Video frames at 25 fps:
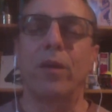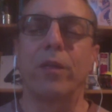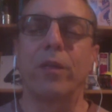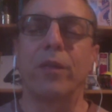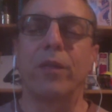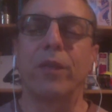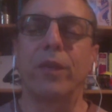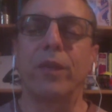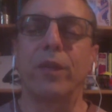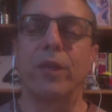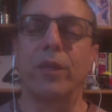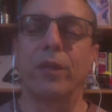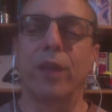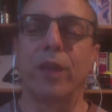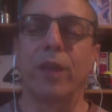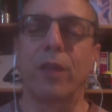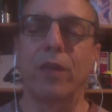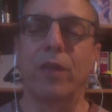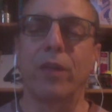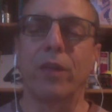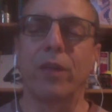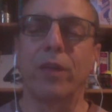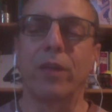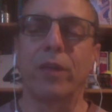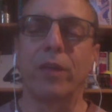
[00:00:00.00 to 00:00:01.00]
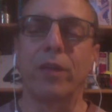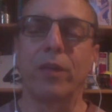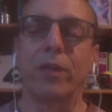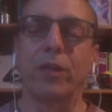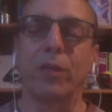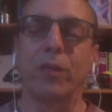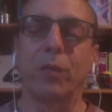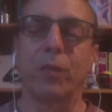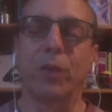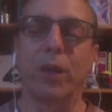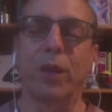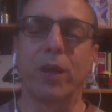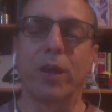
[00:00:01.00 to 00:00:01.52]
feels having done this
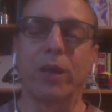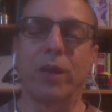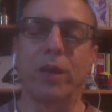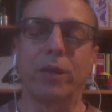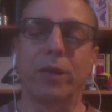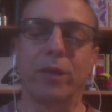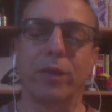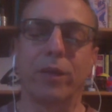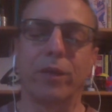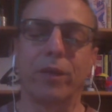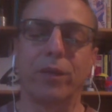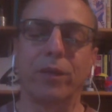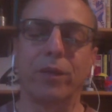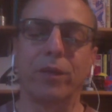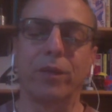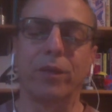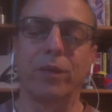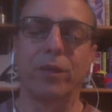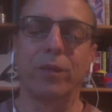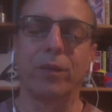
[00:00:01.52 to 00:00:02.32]
practice.